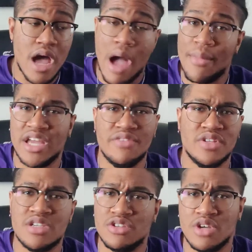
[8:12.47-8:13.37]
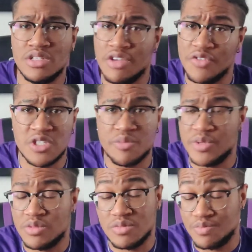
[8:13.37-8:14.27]
I might even touch on
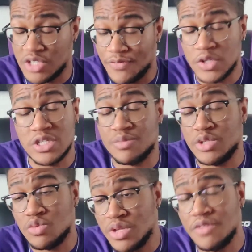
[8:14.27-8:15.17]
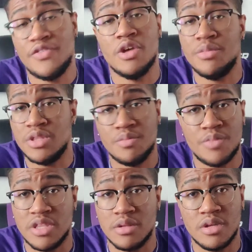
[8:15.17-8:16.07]
differences between the film
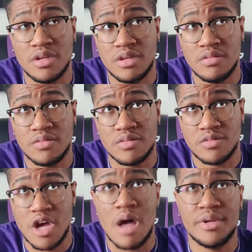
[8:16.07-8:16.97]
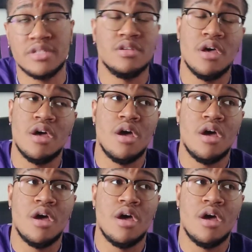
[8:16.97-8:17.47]
and the comics.